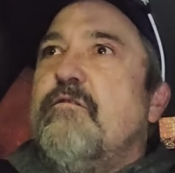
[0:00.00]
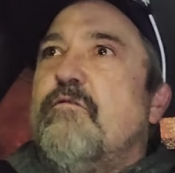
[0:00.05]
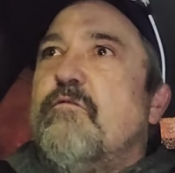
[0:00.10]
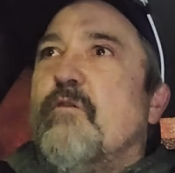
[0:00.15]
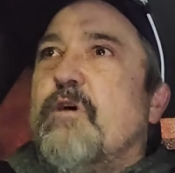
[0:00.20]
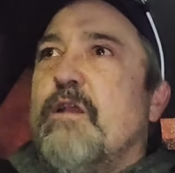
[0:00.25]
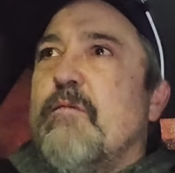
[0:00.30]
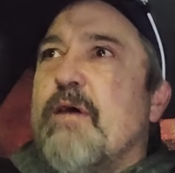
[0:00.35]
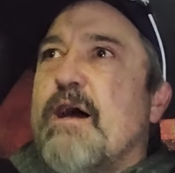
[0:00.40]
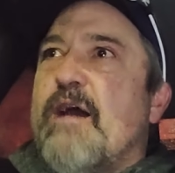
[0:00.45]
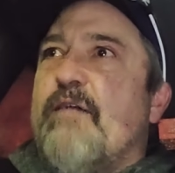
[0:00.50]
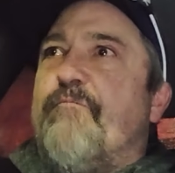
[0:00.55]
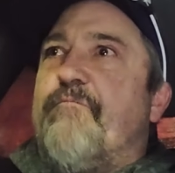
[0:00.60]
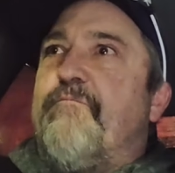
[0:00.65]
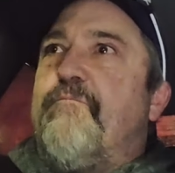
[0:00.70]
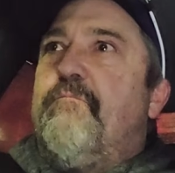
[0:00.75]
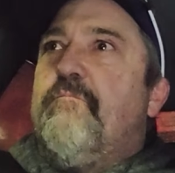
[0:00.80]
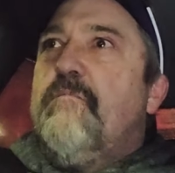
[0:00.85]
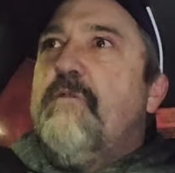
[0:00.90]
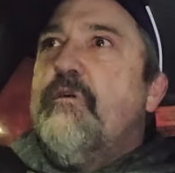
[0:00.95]
One of my
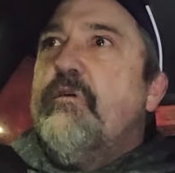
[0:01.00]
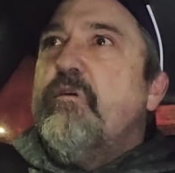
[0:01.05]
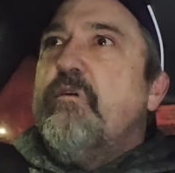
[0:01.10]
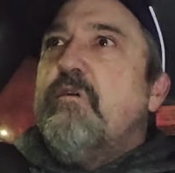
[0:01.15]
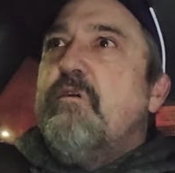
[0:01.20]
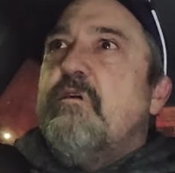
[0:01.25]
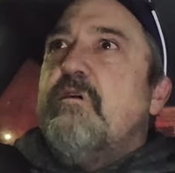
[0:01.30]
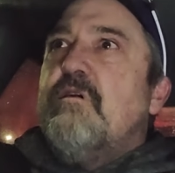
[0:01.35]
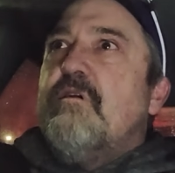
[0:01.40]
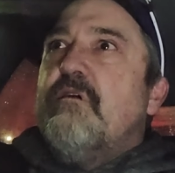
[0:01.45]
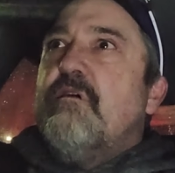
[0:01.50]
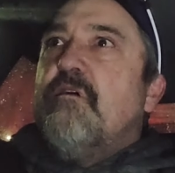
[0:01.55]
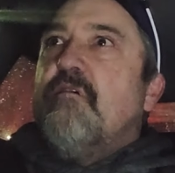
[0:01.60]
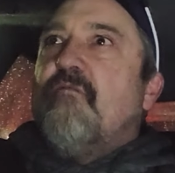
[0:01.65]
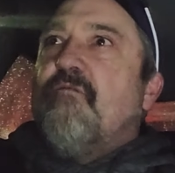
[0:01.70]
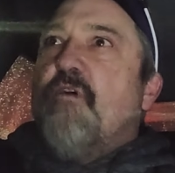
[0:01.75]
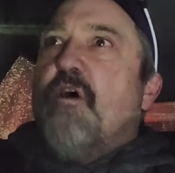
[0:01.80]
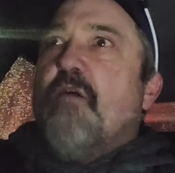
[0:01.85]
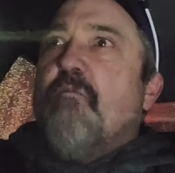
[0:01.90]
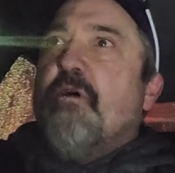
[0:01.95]

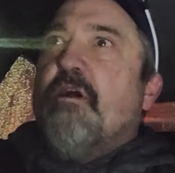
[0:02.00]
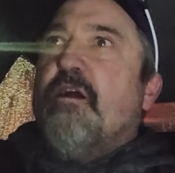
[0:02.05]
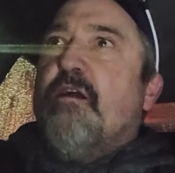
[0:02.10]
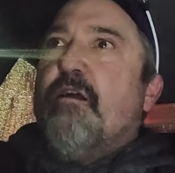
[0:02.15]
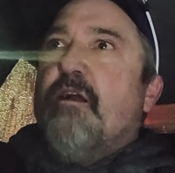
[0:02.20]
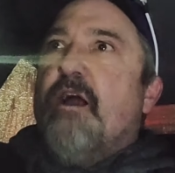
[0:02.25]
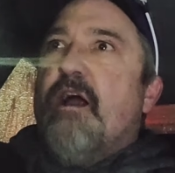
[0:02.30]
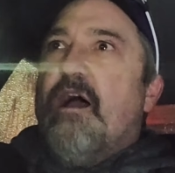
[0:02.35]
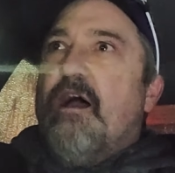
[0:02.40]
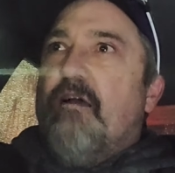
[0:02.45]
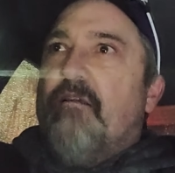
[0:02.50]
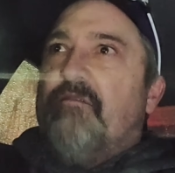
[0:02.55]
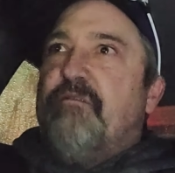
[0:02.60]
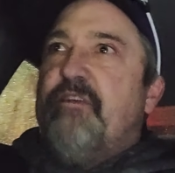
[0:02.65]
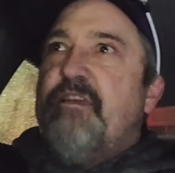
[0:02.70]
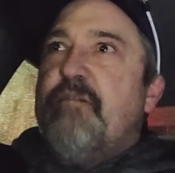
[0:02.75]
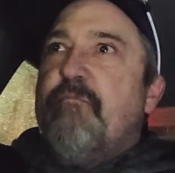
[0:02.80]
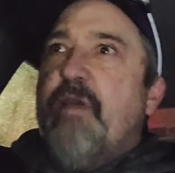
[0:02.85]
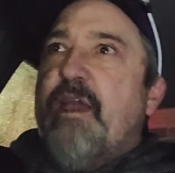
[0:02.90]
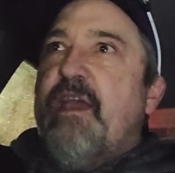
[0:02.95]
former
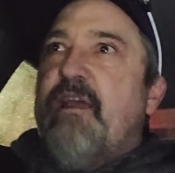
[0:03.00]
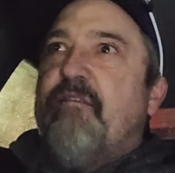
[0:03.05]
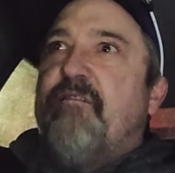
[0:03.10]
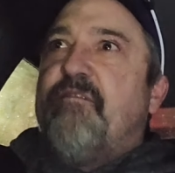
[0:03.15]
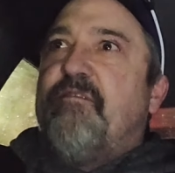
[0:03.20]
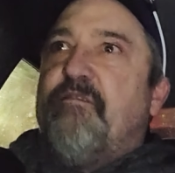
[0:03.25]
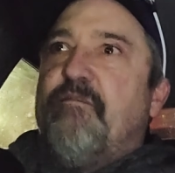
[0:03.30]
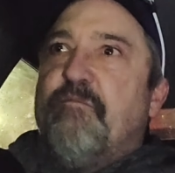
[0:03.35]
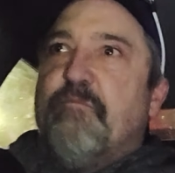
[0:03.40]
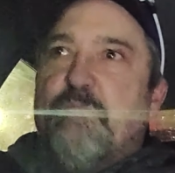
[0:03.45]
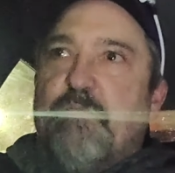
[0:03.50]
teammates